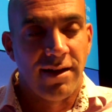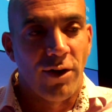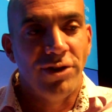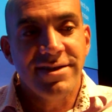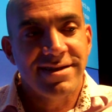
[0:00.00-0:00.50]

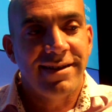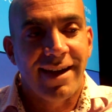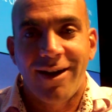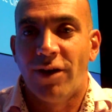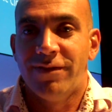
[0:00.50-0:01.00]
honestly,
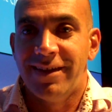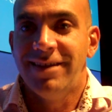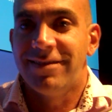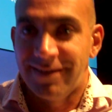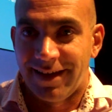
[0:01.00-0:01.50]
like on the
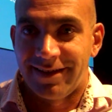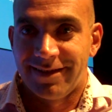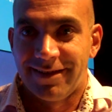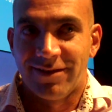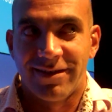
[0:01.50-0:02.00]
internet,
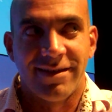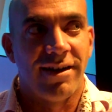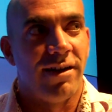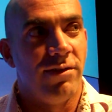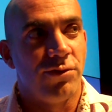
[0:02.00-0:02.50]

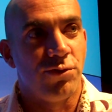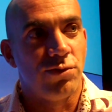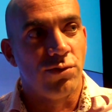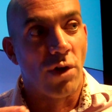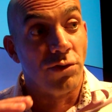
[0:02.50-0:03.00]

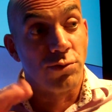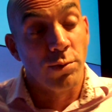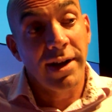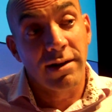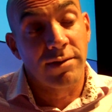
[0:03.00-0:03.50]
on
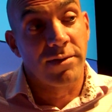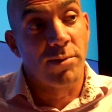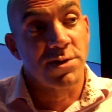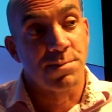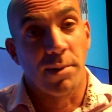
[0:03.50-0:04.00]
Twitter, the
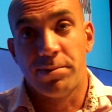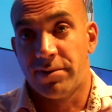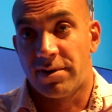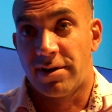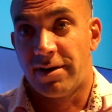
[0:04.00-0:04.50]
most
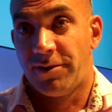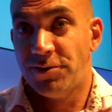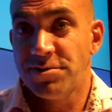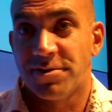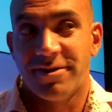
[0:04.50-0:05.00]
popular
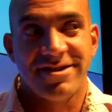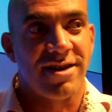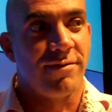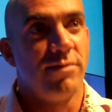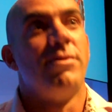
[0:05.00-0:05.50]
users
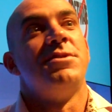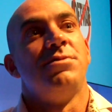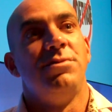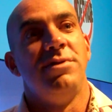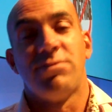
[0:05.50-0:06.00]
are the ones
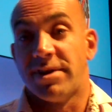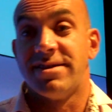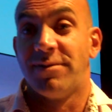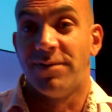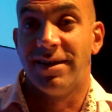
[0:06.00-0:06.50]
who do
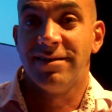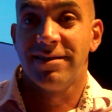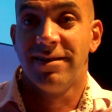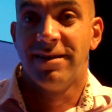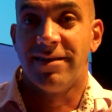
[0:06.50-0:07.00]
interesting
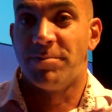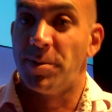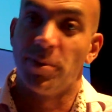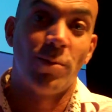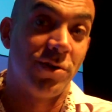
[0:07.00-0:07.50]
things that
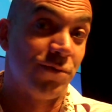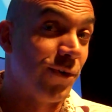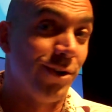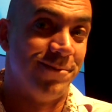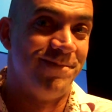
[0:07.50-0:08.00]
people want to
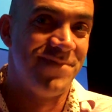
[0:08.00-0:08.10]
follow.